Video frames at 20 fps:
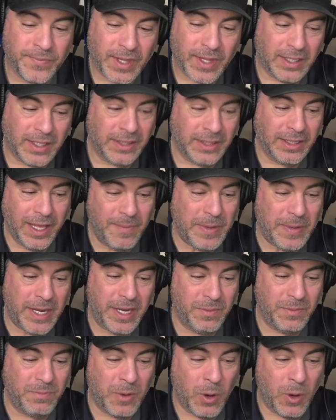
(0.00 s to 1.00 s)

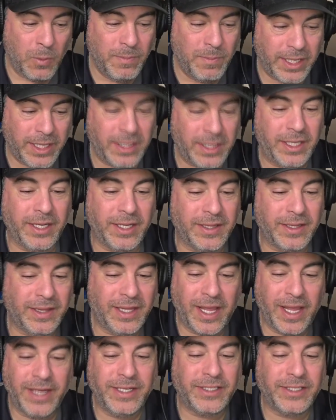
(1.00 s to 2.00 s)
Limited mobility,
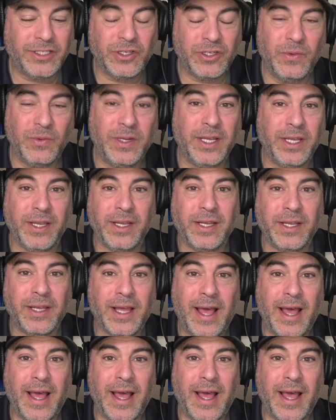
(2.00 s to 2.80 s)
light duty.